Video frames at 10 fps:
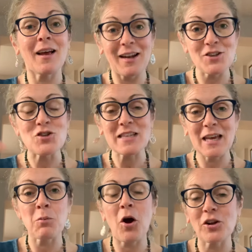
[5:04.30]
and I just keep
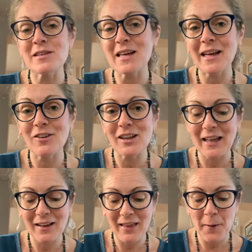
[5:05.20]
it on a cycle
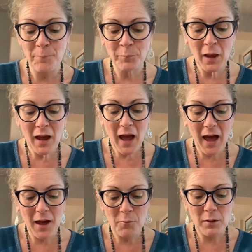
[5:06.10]
like that.
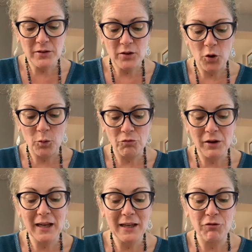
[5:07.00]
So
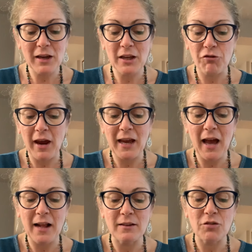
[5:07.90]
really, really great.
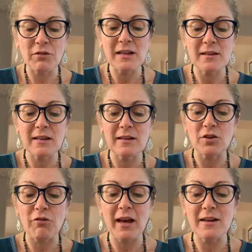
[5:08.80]
And the reason these are
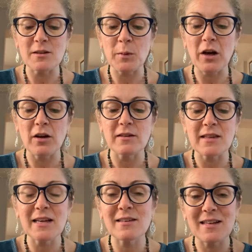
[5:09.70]
great is because
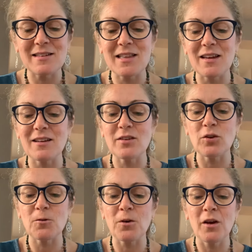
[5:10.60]
this is the sort
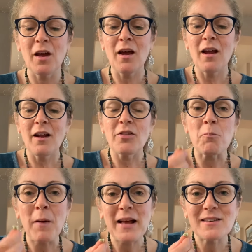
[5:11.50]
of the
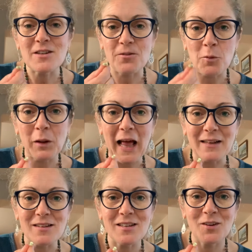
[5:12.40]
best of the
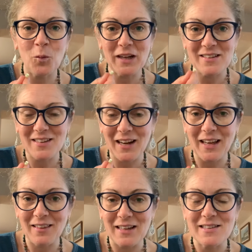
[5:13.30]
plant when it's
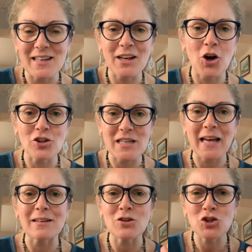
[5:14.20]
like this. It
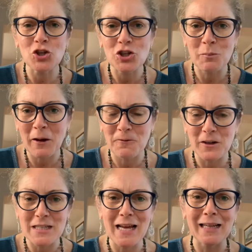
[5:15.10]
contains such amount of
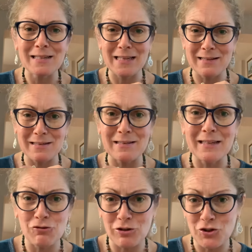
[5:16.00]
vitality because it's
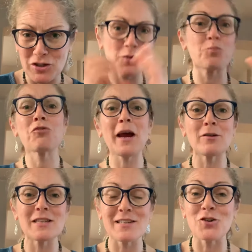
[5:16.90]
literally just
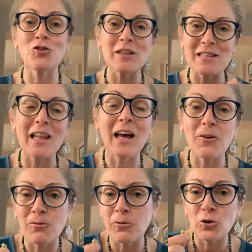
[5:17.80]
sprouted and all its
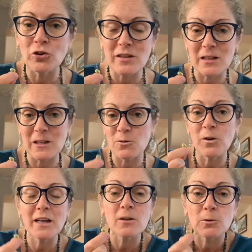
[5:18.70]
life force and its
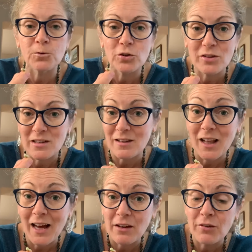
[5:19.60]
vital force is
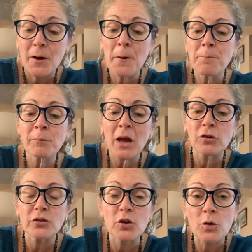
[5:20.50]
alive.
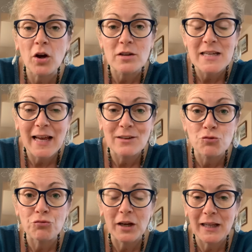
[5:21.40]
Also contains
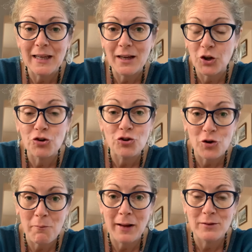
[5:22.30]
really good
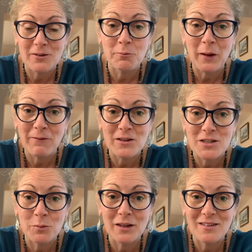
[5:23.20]
amounts of B
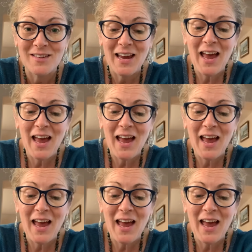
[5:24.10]
vitamins